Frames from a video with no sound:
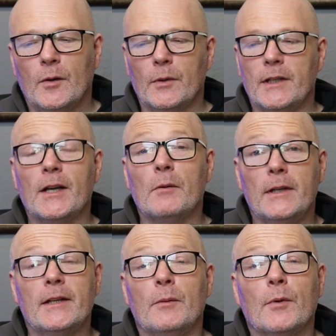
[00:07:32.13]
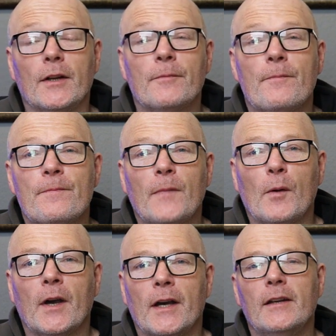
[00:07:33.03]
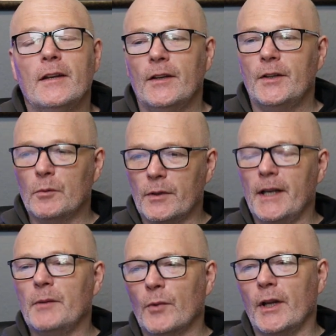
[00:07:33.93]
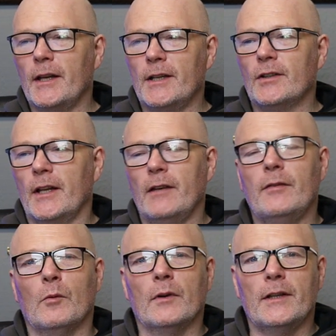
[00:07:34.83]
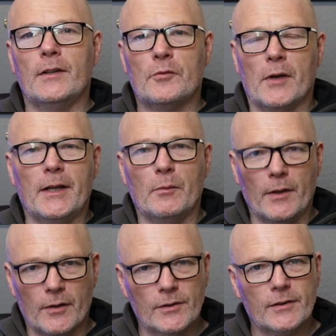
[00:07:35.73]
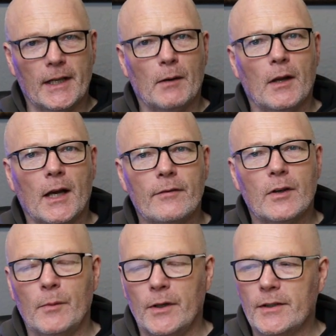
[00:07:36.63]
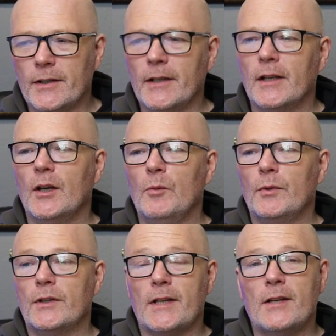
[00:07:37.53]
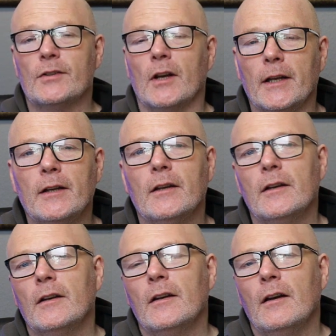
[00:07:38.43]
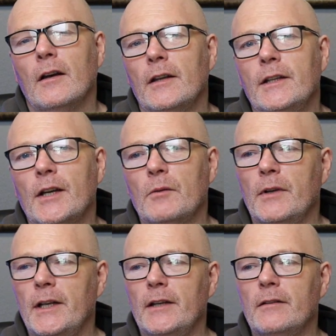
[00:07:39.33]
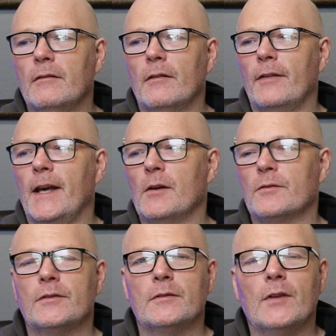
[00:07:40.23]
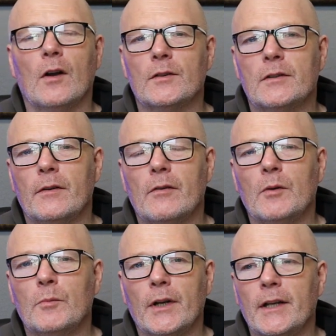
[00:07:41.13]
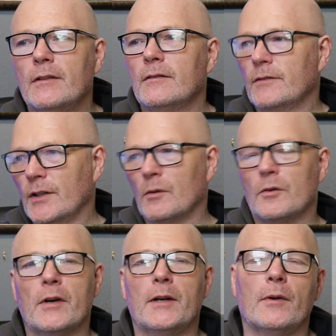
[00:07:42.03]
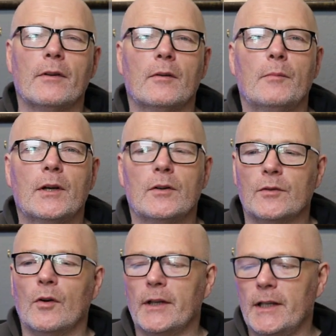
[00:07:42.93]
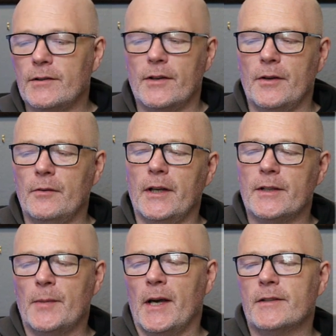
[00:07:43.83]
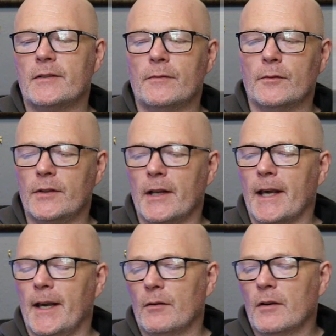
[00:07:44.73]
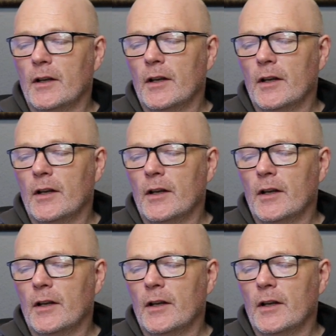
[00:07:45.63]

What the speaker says: Well, you don't need any money. Okay, you would need money initially if you wanted the training with us in our live community, but essentially you don't need thousands of dollars of your own money to go and trade with, because all you need to do is pass a funded account.